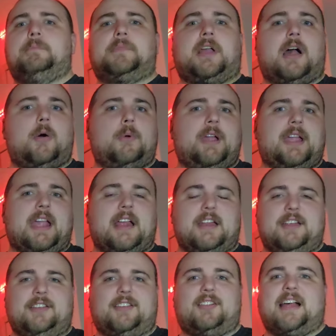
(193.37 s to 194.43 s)
going in
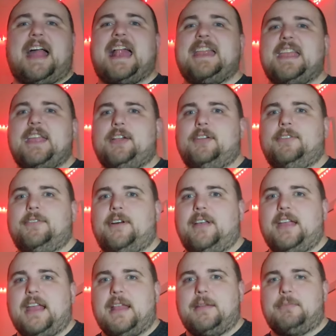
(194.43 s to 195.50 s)
his gladiator fight.
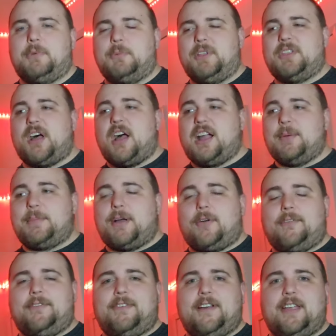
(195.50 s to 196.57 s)
And when we talk about
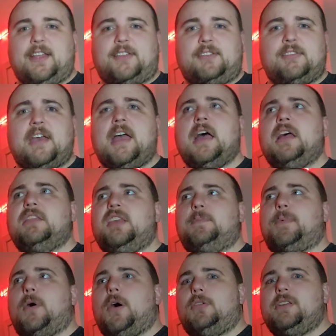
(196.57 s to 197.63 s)
fights, the
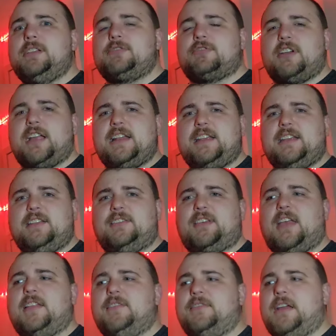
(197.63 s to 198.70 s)
Paul Atreides
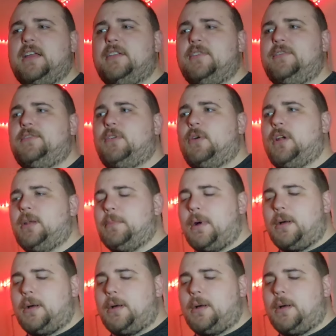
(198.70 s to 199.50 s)
and Fade